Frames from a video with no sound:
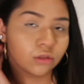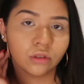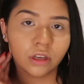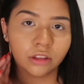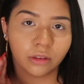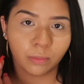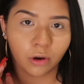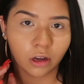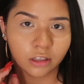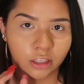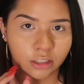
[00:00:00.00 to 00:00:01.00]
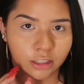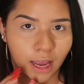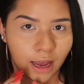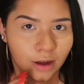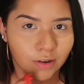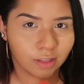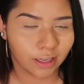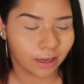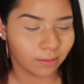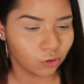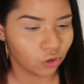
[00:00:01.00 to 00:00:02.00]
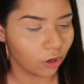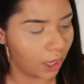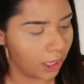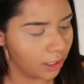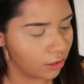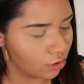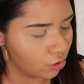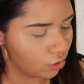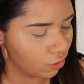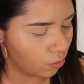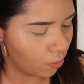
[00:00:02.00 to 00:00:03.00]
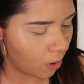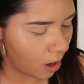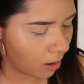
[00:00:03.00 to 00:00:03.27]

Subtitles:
to get the product out. Like I'm trying to